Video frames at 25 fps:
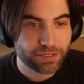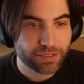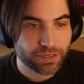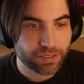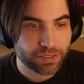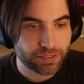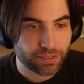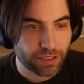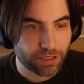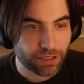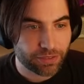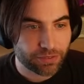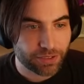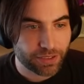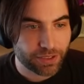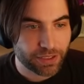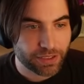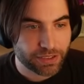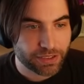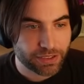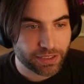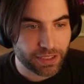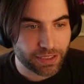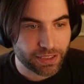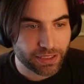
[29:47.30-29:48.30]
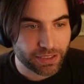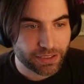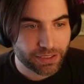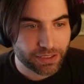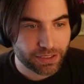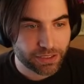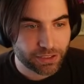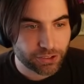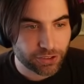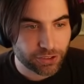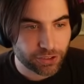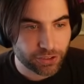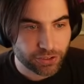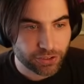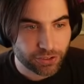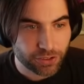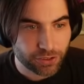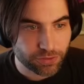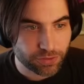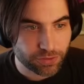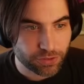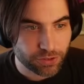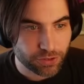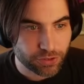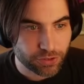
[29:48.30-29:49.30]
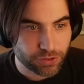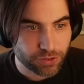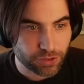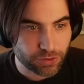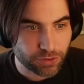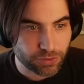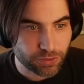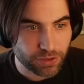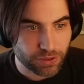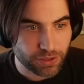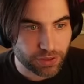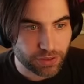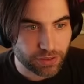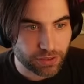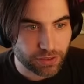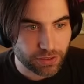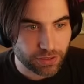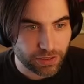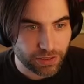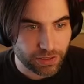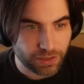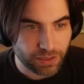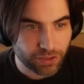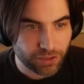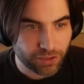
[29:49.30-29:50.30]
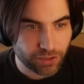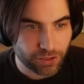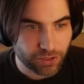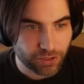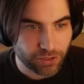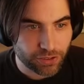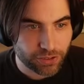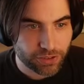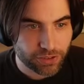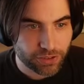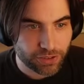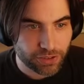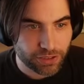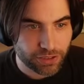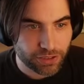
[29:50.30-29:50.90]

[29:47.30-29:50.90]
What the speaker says: a very stylistic choice of showing the colors in a